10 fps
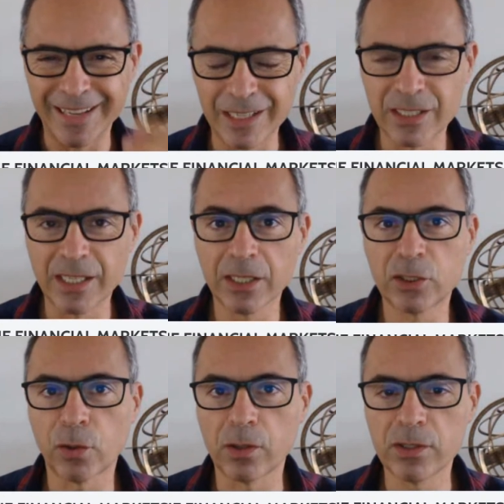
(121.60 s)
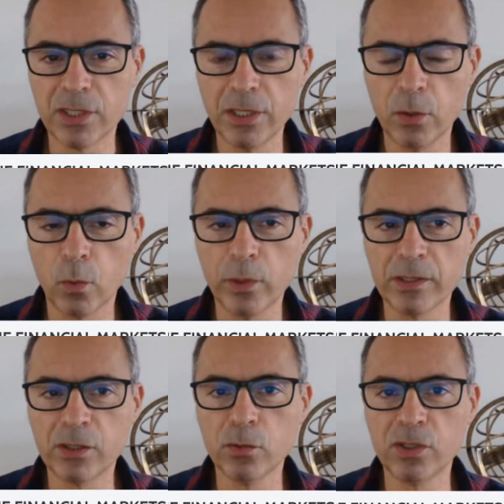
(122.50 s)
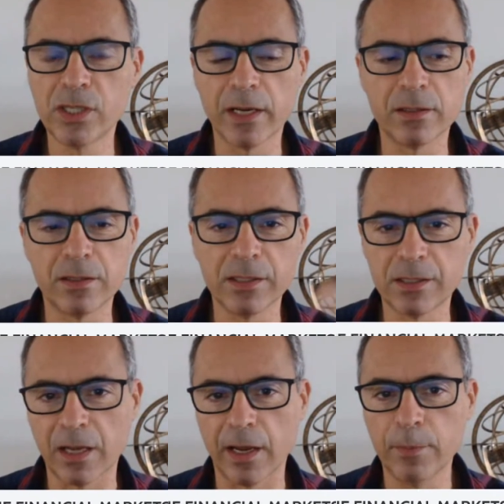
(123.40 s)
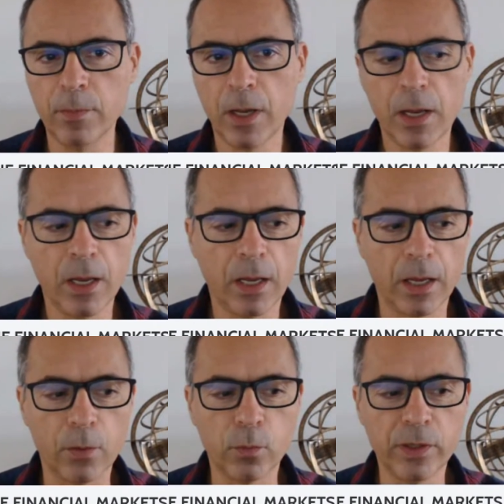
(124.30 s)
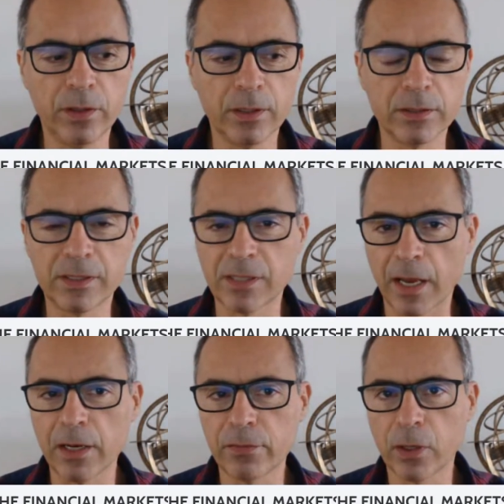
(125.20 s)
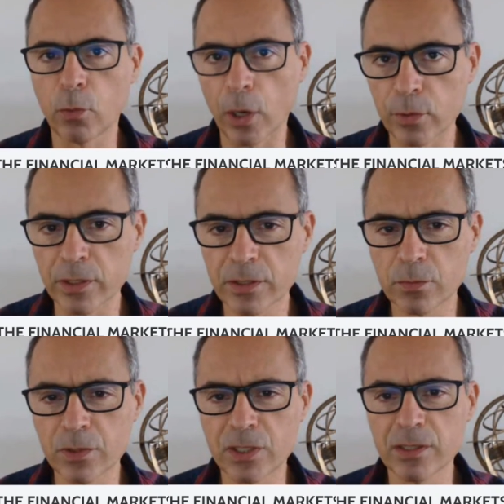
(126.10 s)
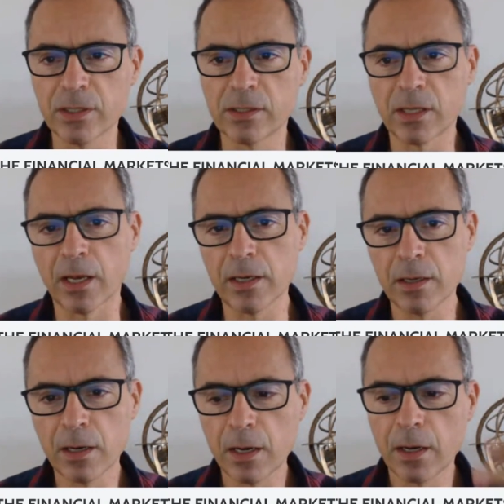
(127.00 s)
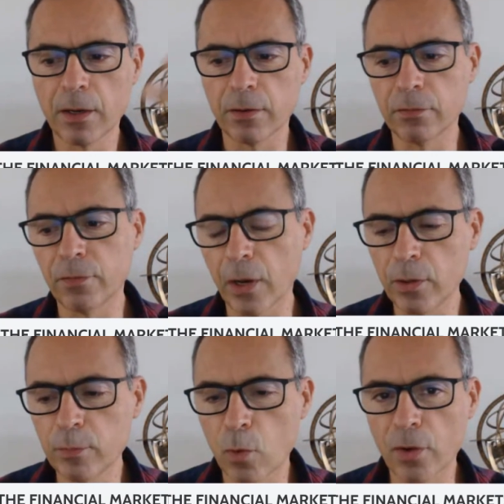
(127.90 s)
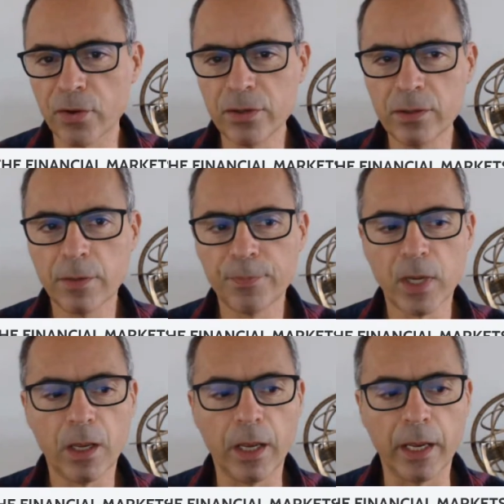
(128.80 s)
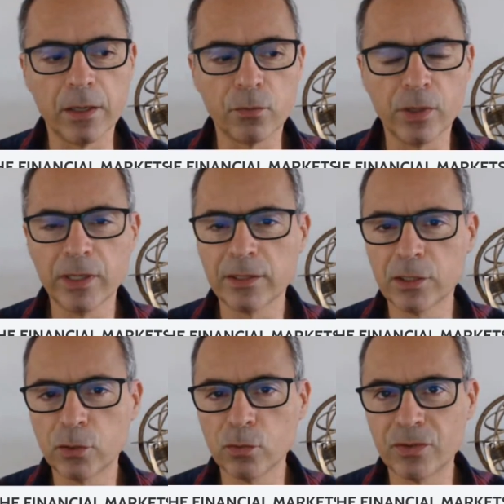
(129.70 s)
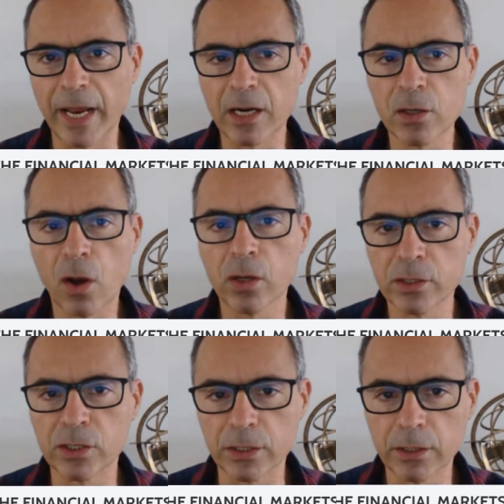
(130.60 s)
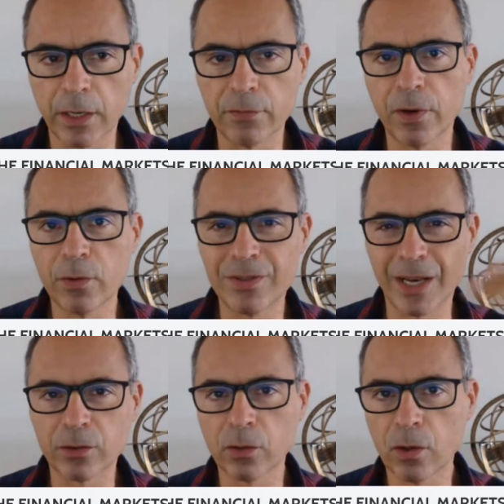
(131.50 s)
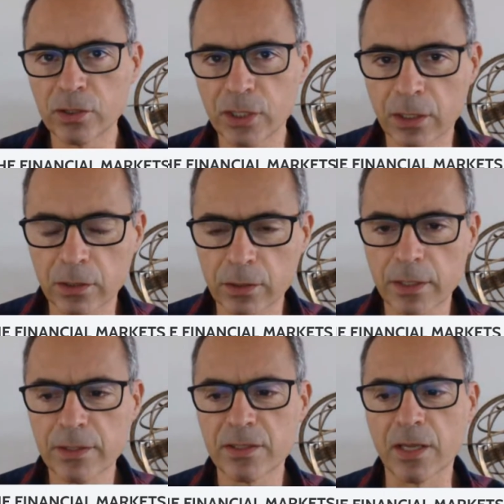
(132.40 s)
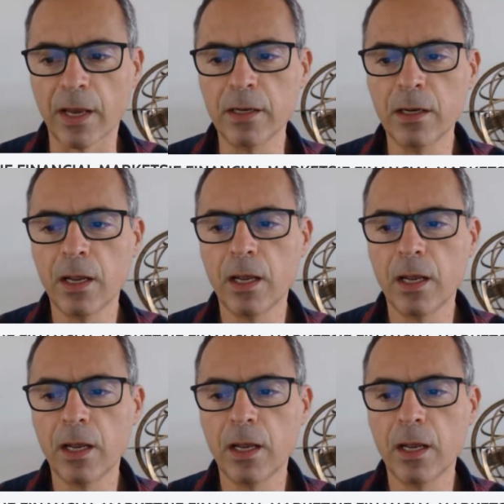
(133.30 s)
as in astrology, we associate this time with the sign of Aquarius, which is a sign very modern and related to technology, a very technological sign